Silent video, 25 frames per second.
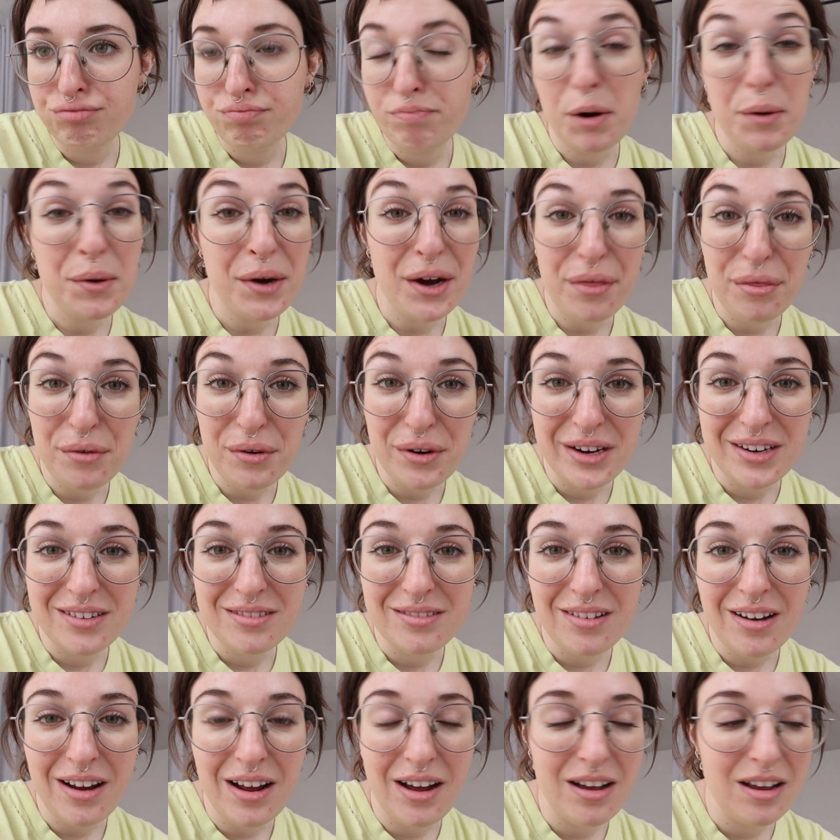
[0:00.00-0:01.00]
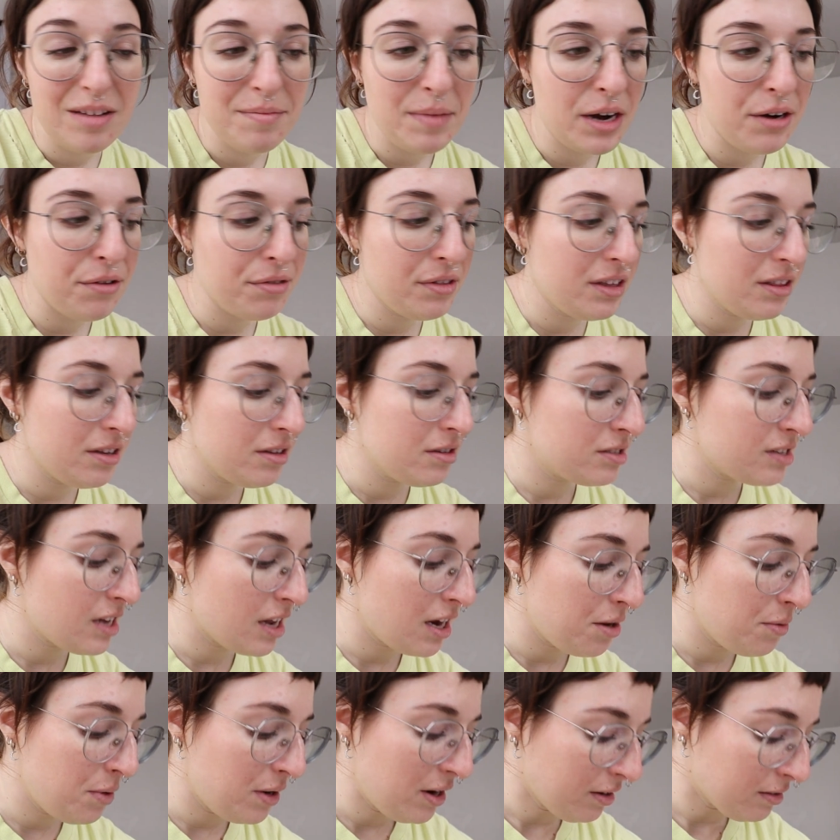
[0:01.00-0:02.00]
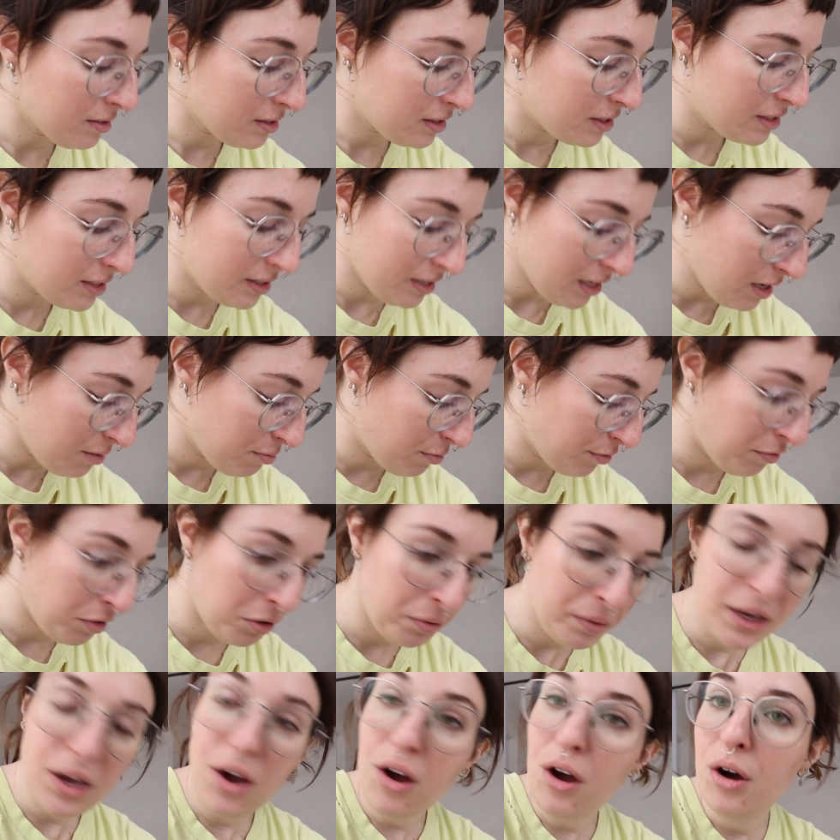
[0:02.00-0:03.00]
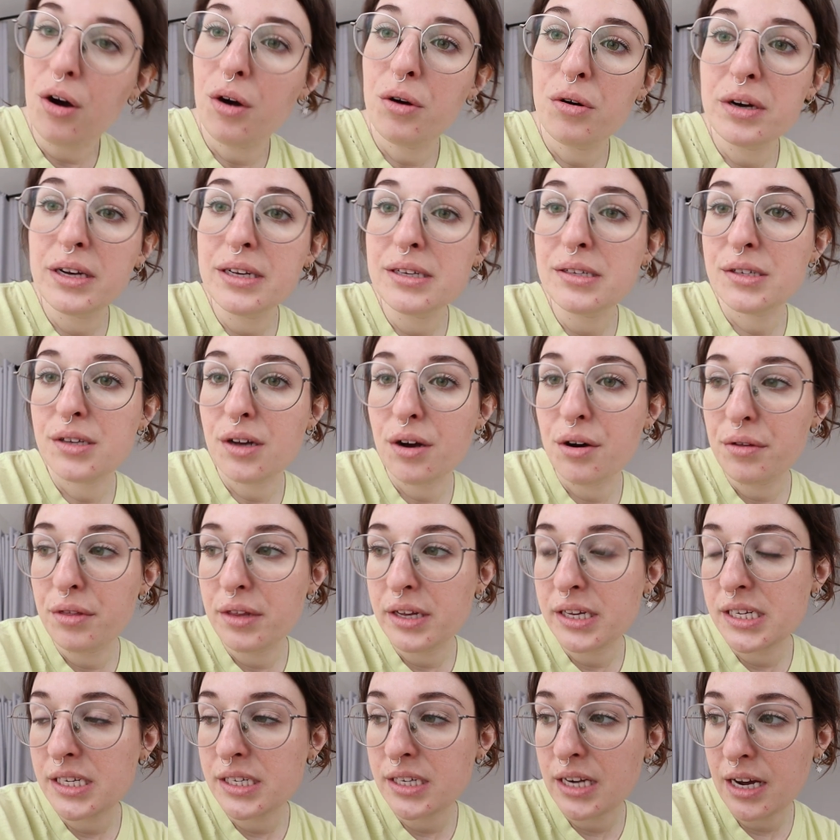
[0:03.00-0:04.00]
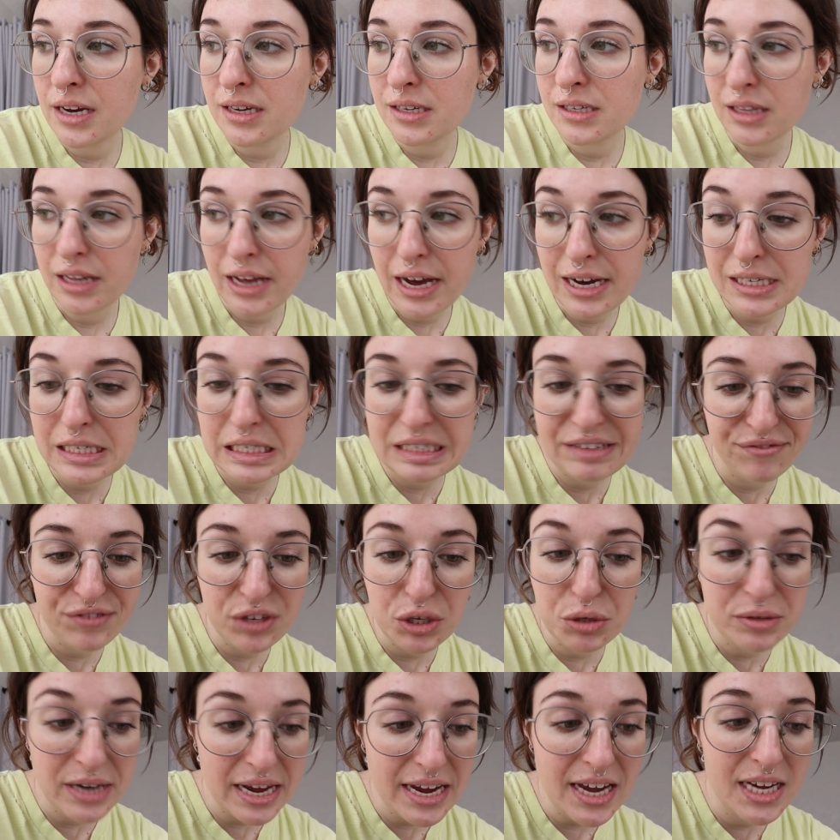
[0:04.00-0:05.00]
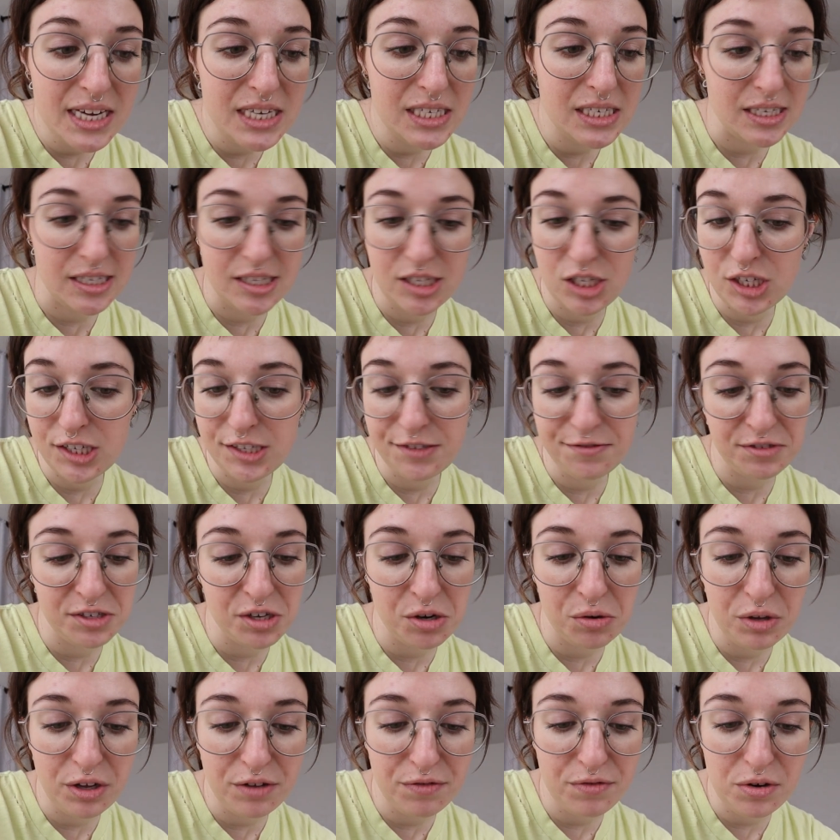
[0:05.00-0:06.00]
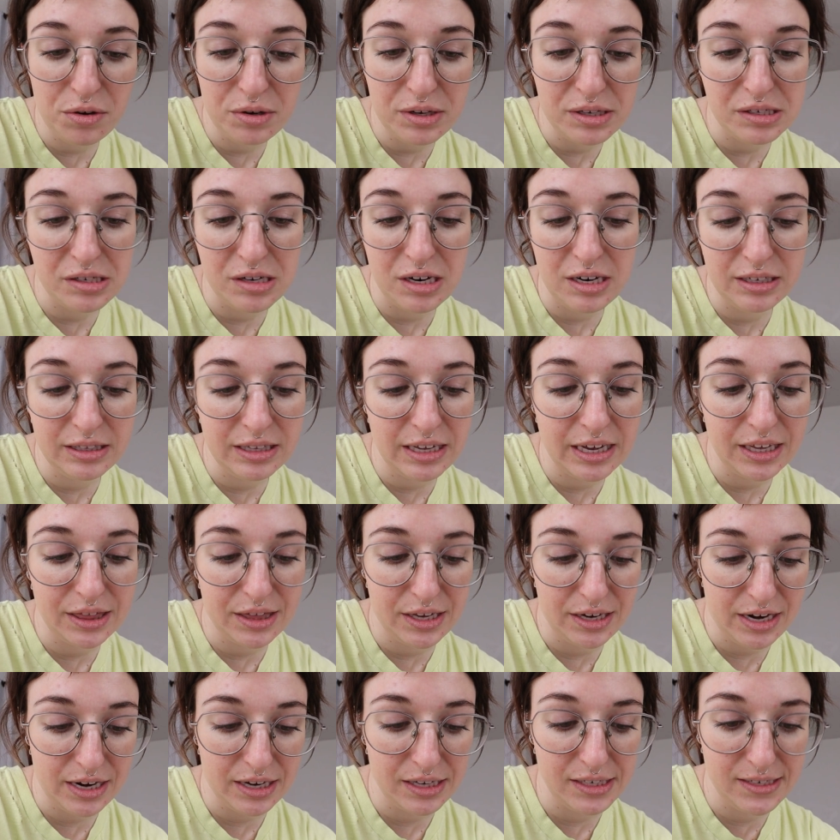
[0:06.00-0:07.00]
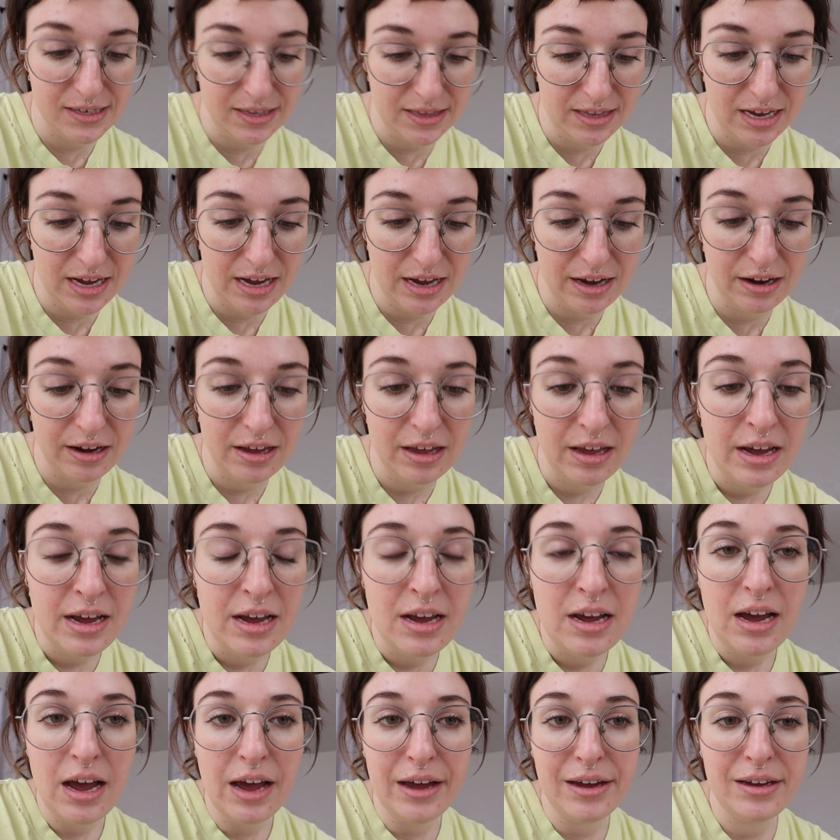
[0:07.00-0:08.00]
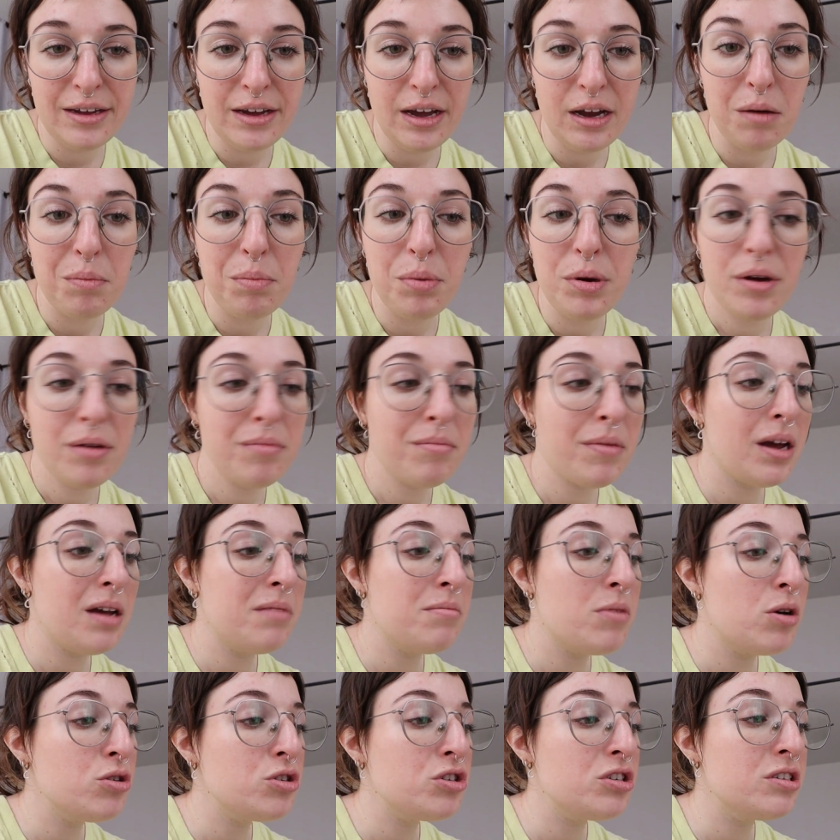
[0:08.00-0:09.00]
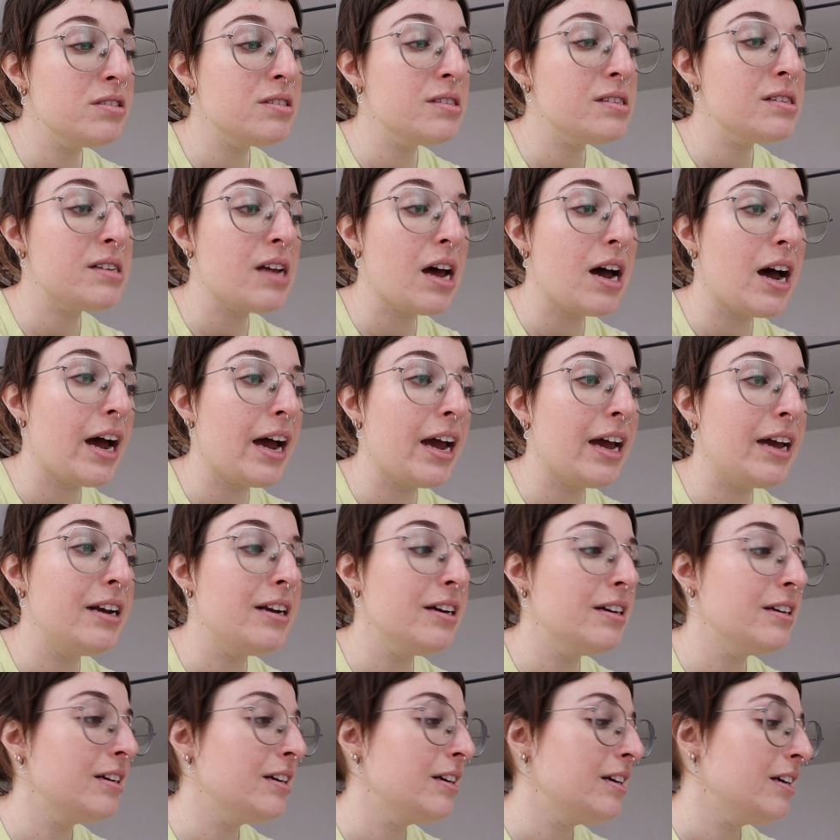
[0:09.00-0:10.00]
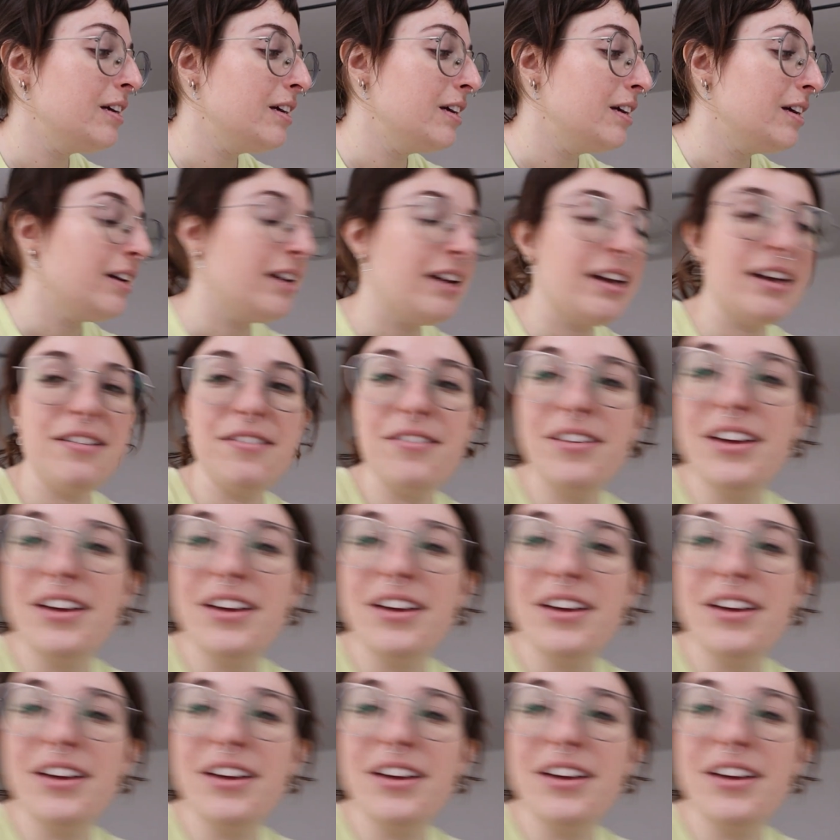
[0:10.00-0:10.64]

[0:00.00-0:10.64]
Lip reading: but we got through it. I don't think that there's anyone else to see before we go, so these last few days is just solely focused on like the next thing. I can kind of put my emotions aside and